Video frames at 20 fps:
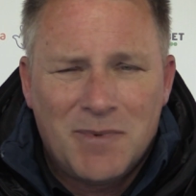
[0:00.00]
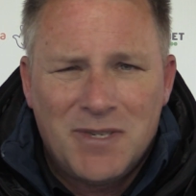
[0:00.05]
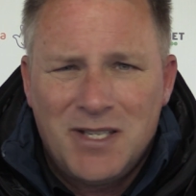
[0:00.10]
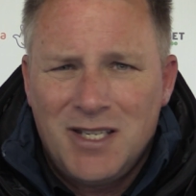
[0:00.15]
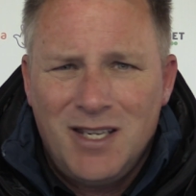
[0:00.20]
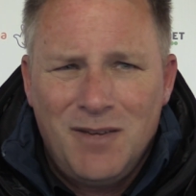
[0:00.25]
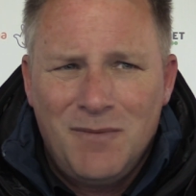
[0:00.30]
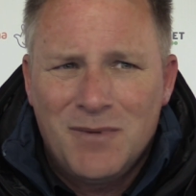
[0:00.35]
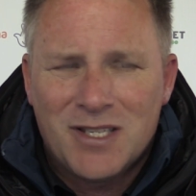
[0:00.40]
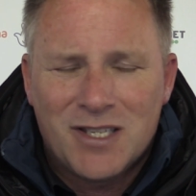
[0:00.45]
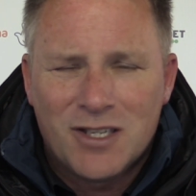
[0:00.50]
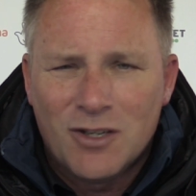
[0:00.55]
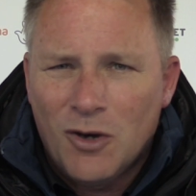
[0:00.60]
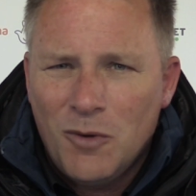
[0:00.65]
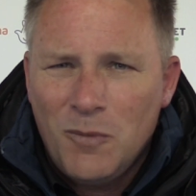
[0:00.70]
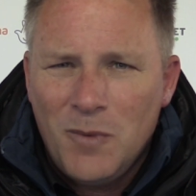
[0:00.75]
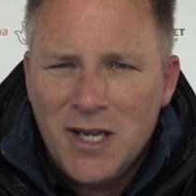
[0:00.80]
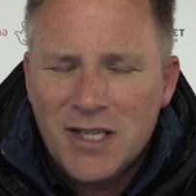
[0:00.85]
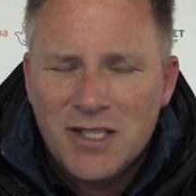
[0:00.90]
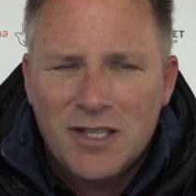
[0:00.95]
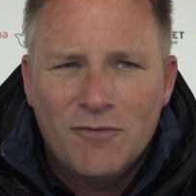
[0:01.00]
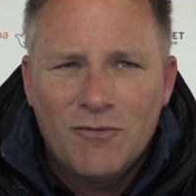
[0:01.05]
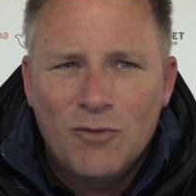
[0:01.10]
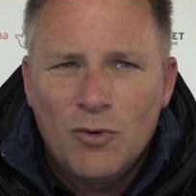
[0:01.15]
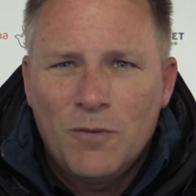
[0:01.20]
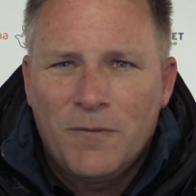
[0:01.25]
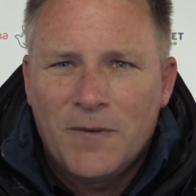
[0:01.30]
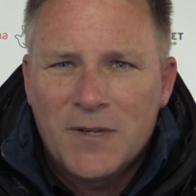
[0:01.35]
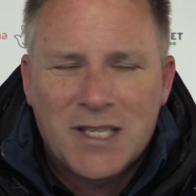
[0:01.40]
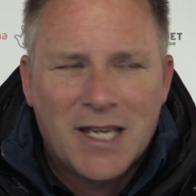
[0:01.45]
I said, no, it's not. Where's the
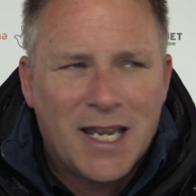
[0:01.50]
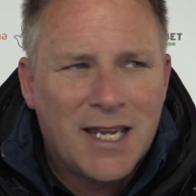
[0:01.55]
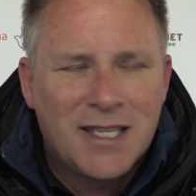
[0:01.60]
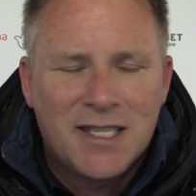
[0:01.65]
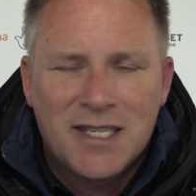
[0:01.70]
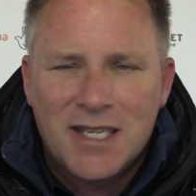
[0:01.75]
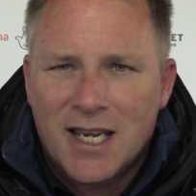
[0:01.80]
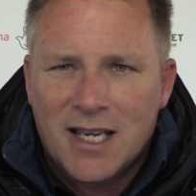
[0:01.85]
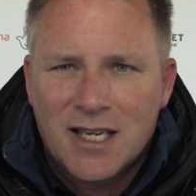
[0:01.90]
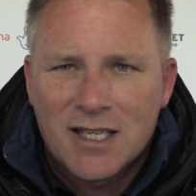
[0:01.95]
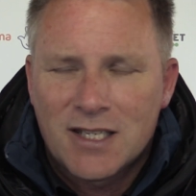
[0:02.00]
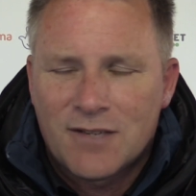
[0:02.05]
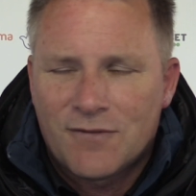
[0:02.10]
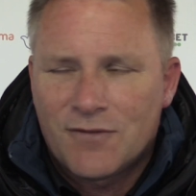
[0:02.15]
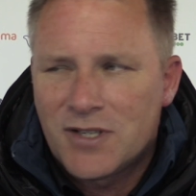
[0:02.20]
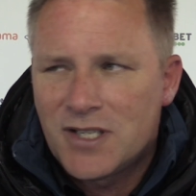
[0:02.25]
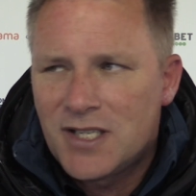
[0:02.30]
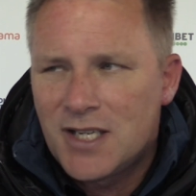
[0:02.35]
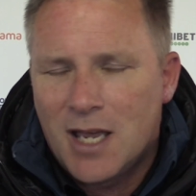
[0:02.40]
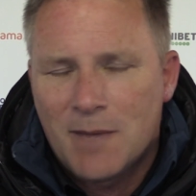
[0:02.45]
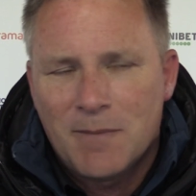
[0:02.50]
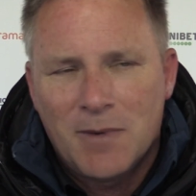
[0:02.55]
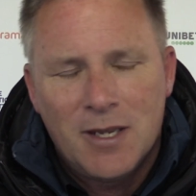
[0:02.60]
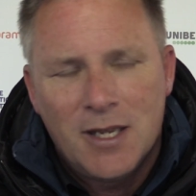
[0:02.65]
rule for 10 seconds for a sub?